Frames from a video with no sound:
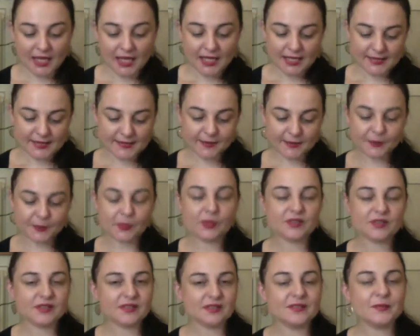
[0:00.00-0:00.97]
It's
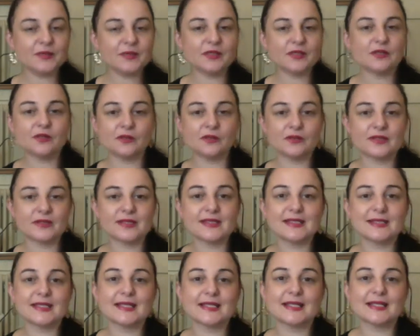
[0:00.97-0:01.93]
important
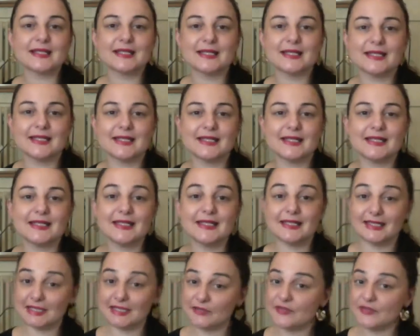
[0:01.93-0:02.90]
because it
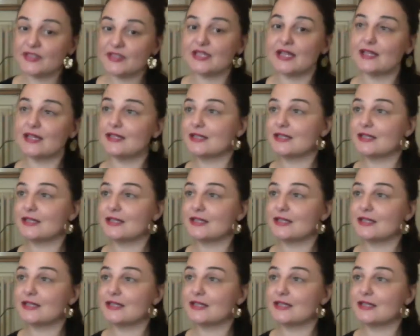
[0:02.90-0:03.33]
gives us